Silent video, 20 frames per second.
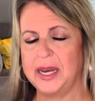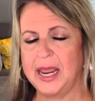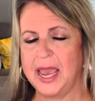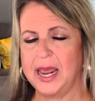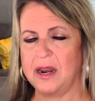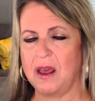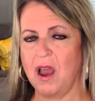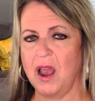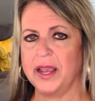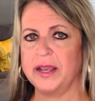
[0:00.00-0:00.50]

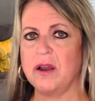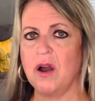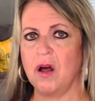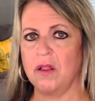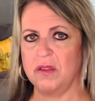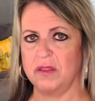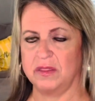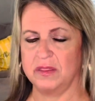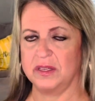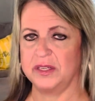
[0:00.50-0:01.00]
and I call
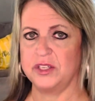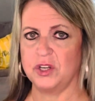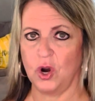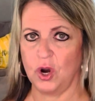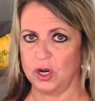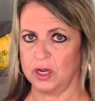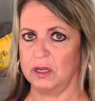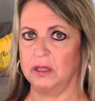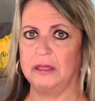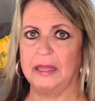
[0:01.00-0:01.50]
it the
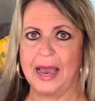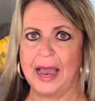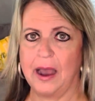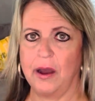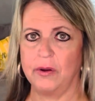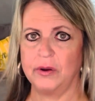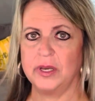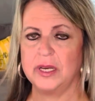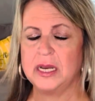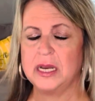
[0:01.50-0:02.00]
dark cloud,